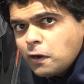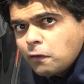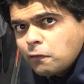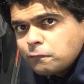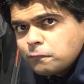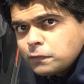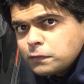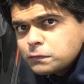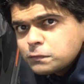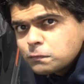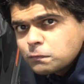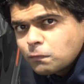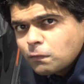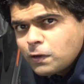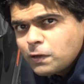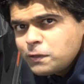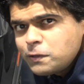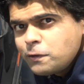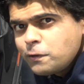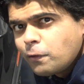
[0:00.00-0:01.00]
air vent
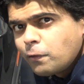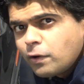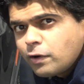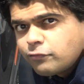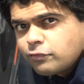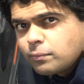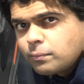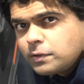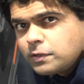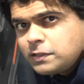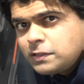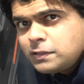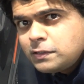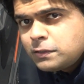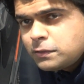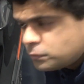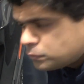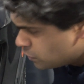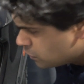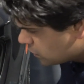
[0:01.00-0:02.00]
right here, everybody.
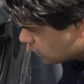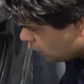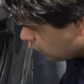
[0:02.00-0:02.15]
You just